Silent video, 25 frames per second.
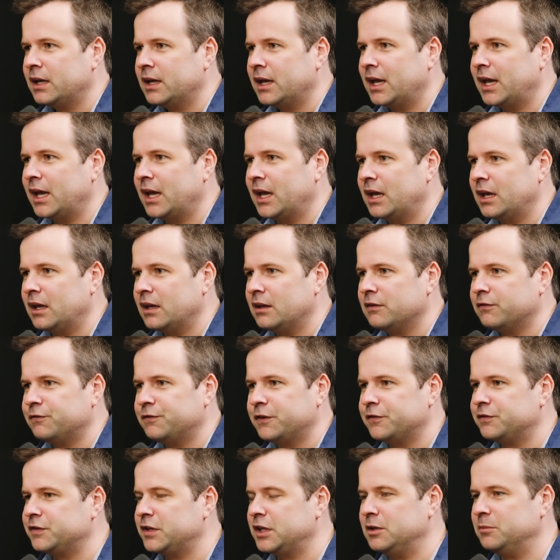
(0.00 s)
a
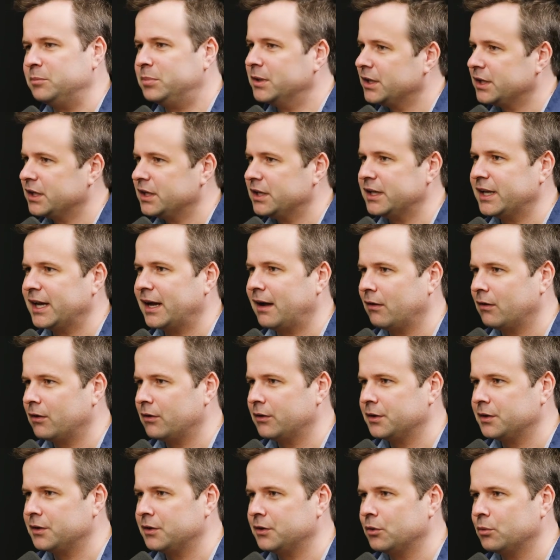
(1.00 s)
$15 billion a
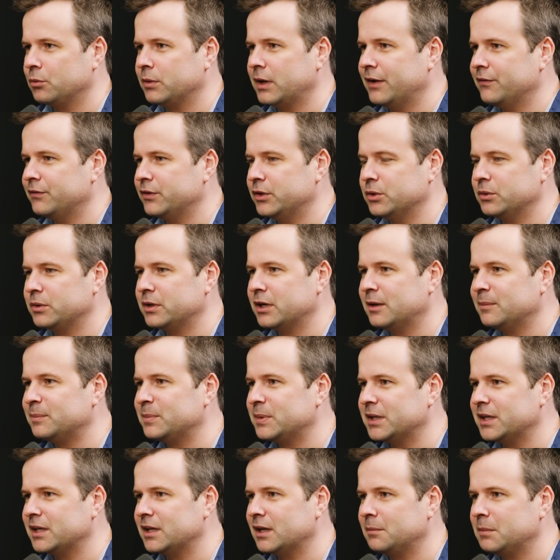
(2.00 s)
year revenue company.